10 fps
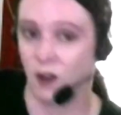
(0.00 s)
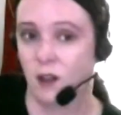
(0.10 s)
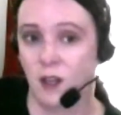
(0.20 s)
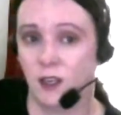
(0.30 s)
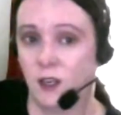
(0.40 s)

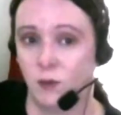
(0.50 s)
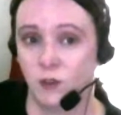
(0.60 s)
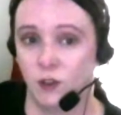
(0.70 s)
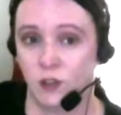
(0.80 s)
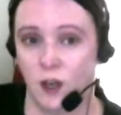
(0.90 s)
I did was
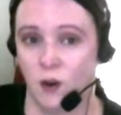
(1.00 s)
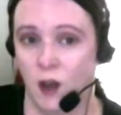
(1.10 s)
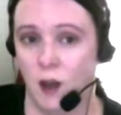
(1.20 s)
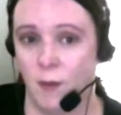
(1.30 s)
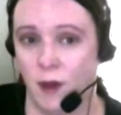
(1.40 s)
just go
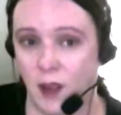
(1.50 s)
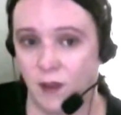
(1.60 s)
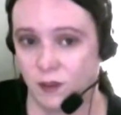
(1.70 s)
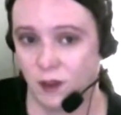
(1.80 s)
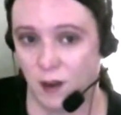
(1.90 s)
up a
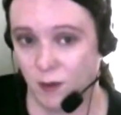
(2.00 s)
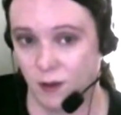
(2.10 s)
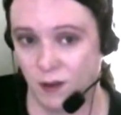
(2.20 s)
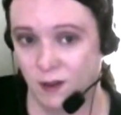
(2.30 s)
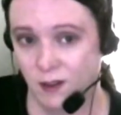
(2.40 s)
half step.
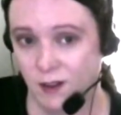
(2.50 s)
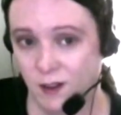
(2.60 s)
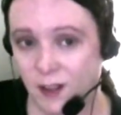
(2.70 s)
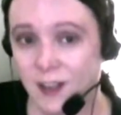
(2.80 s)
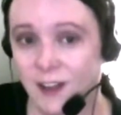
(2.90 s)

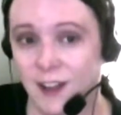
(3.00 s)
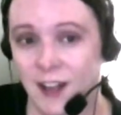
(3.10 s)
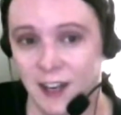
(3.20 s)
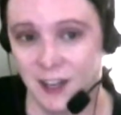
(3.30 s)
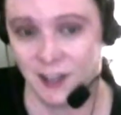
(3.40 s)

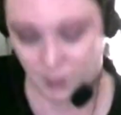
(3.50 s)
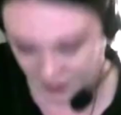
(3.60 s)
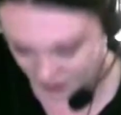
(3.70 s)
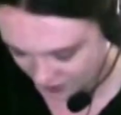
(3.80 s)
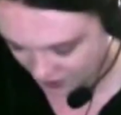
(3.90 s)
And I
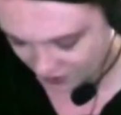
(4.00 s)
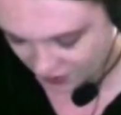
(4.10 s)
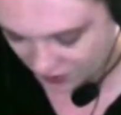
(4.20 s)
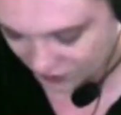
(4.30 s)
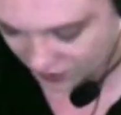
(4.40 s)
mean,
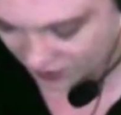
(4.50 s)
think of it like